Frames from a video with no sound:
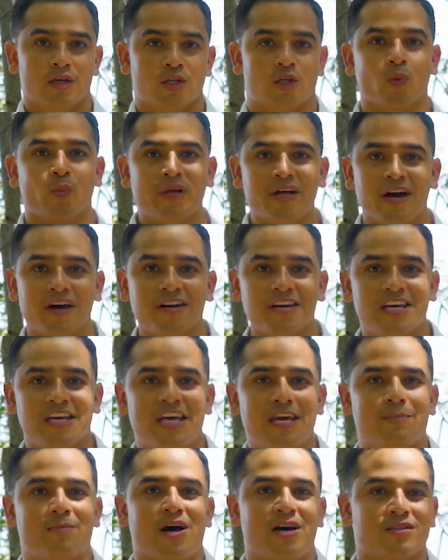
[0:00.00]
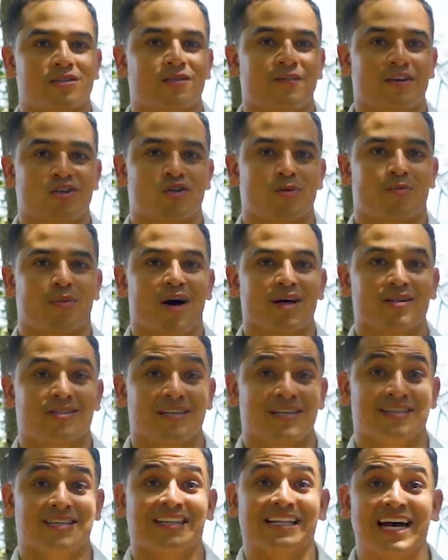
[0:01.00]
So we gotta keep conservation
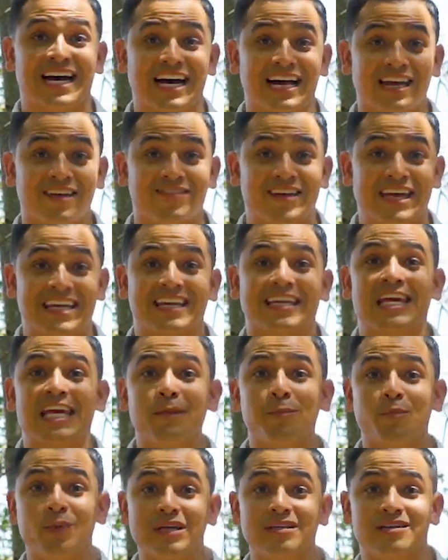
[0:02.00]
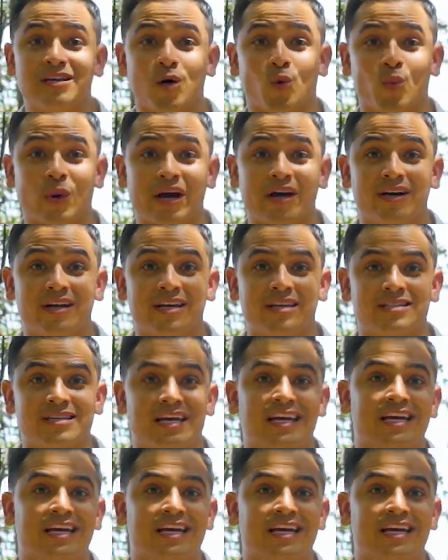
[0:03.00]
policies alive and keep raising awareness